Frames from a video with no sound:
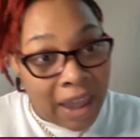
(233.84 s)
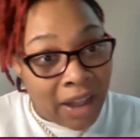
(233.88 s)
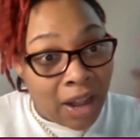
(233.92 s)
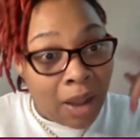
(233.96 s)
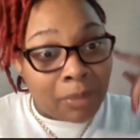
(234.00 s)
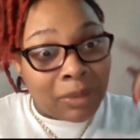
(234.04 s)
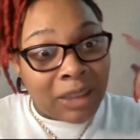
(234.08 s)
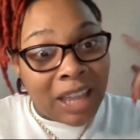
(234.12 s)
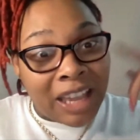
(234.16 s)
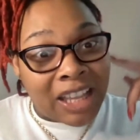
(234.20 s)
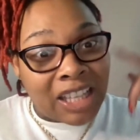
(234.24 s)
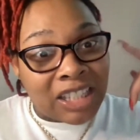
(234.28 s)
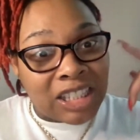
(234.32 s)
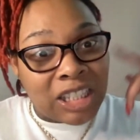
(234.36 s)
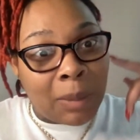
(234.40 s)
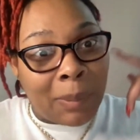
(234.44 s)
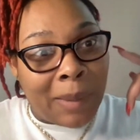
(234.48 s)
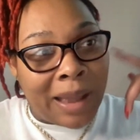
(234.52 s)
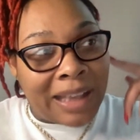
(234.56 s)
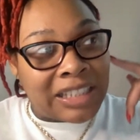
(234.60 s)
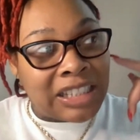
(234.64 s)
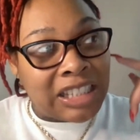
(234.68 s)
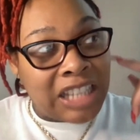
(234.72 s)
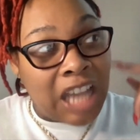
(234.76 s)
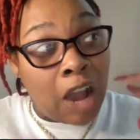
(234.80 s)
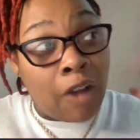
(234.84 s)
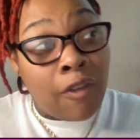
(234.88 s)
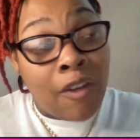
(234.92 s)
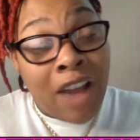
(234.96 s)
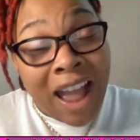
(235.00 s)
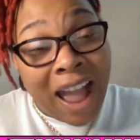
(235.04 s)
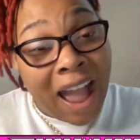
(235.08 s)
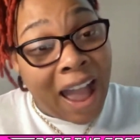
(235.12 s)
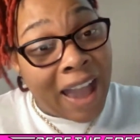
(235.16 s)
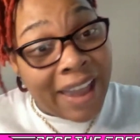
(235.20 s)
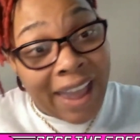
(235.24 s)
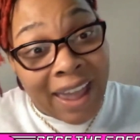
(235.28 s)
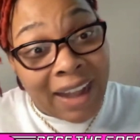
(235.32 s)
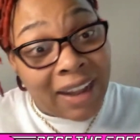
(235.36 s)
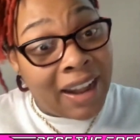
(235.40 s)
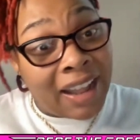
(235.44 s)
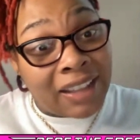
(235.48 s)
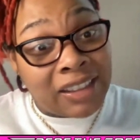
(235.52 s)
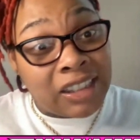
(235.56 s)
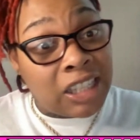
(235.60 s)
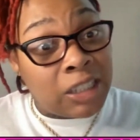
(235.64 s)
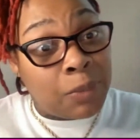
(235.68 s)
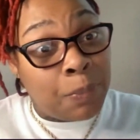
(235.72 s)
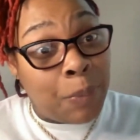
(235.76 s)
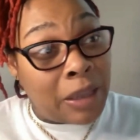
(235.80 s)
And I'm thinking to myself, I gotta
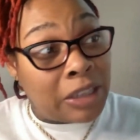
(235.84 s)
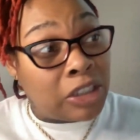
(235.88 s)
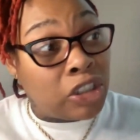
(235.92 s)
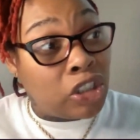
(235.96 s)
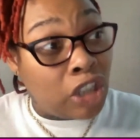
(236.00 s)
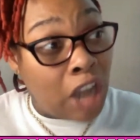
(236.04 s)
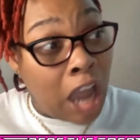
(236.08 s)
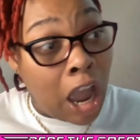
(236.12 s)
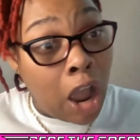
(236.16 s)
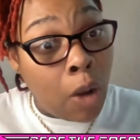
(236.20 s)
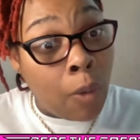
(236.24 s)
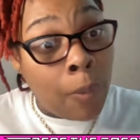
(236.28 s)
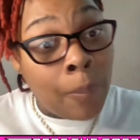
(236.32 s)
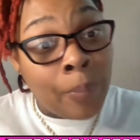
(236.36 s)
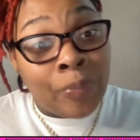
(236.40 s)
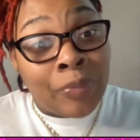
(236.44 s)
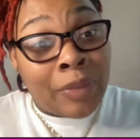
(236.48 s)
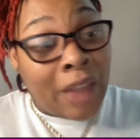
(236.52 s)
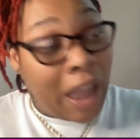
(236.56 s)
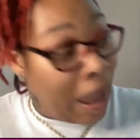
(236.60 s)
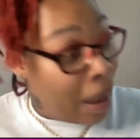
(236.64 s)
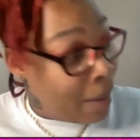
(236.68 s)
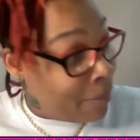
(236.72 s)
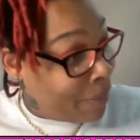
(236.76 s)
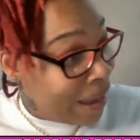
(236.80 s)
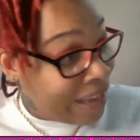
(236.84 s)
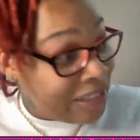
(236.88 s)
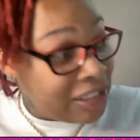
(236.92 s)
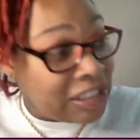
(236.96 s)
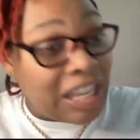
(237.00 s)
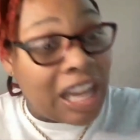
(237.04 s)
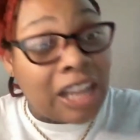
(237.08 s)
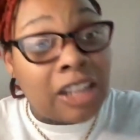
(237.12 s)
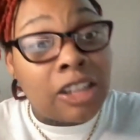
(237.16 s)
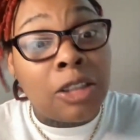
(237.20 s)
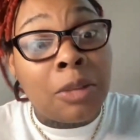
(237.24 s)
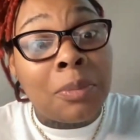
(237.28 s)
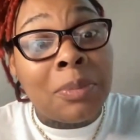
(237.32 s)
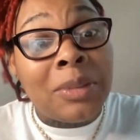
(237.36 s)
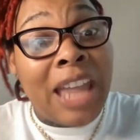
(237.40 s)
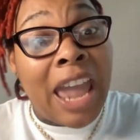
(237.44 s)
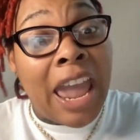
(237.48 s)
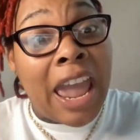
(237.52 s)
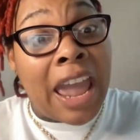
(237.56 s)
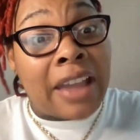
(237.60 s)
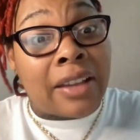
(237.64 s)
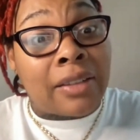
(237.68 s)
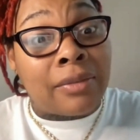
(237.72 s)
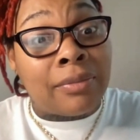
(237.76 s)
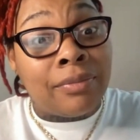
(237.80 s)
let this bitch know I might suck some
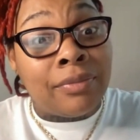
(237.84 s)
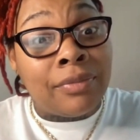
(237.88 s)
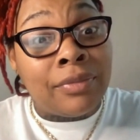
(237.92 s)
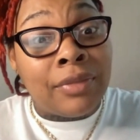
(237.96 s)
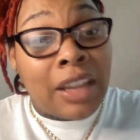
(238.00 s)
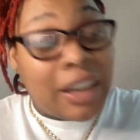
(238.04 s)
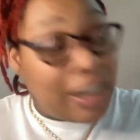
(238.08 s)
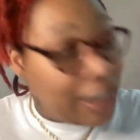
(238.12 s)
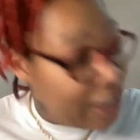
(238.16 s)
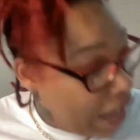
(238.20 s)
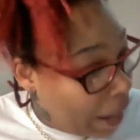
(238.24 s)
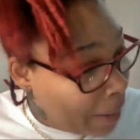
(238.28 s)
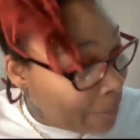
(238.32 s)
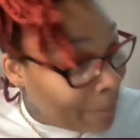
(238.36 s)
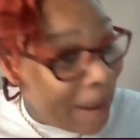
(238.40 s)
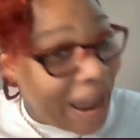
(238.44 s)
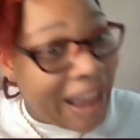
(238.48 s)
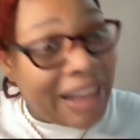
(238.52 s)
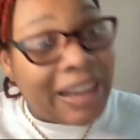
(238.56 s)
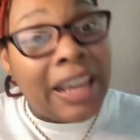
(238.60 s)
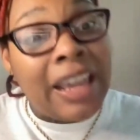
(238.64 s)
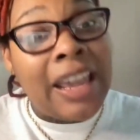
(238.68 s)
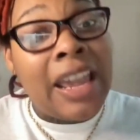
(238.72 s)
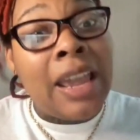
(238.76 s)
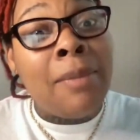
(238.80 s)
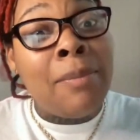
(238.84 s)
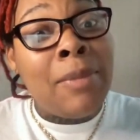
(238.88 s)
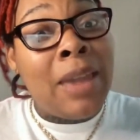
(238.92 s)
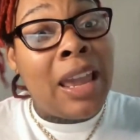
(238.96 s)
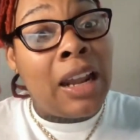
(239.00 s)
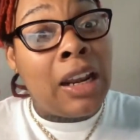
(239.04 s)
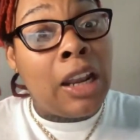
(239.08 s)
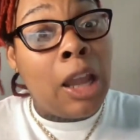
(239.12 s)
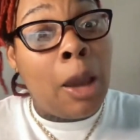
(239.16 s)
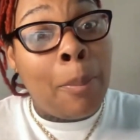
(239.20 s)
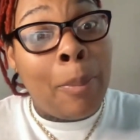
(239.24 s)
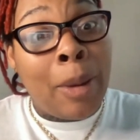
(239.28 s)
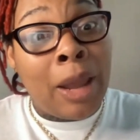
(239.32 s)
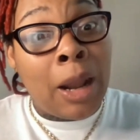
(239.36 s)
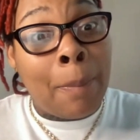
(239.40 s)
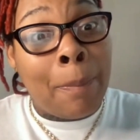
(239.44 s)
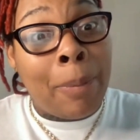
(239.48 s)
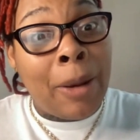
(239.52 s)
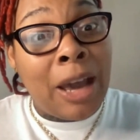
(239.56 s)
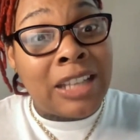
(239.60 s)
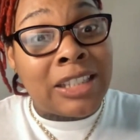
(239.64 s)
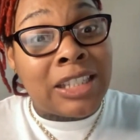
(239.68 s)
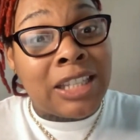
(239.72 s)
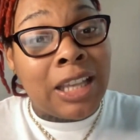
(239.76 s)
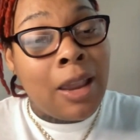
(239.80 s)
dick. And I might have eaten me a little bit
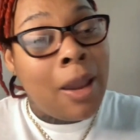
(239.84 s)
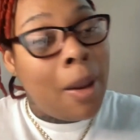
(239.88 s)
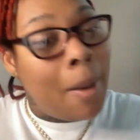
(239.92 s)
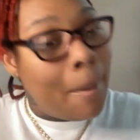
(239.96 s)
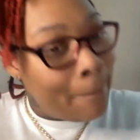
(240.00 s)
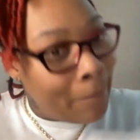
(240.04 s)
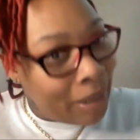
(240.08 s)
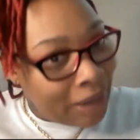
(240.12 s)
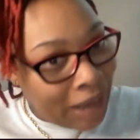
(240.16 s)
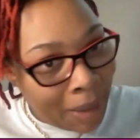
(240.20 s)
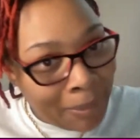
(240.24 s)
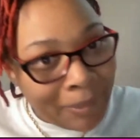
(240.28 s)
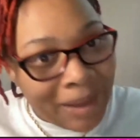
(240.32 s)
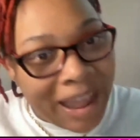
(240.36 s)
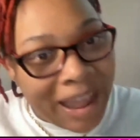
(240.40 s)
of pussy, but I'm